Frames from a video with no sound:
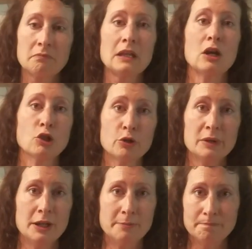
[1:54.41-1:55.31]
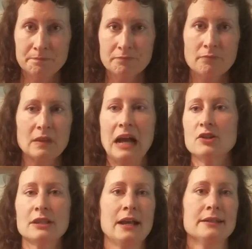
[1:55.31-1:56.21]
aluminum, I
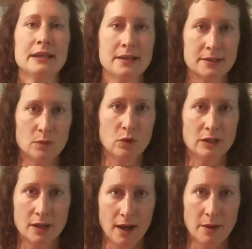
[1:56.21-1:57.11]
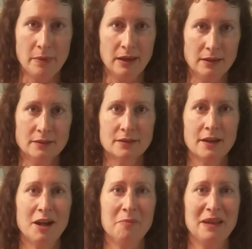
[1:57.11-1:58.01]
just had to test it one time, and
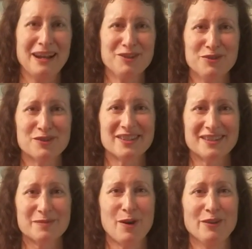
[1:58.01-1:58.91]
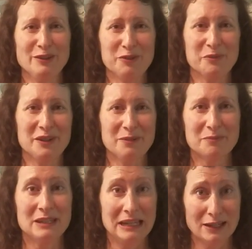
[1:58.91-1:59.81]
I used a small aluminum
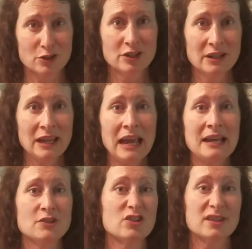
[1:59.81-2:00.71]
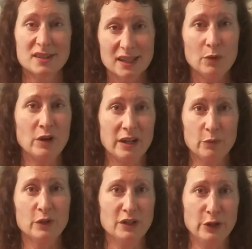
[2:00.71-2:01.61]
dish just to see what it
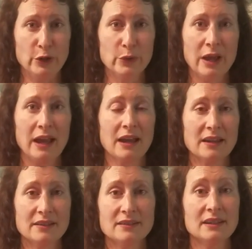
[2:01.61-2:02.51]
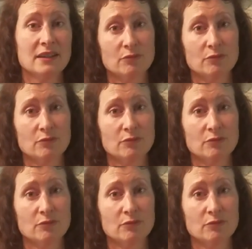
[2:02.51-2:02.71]
would do, and it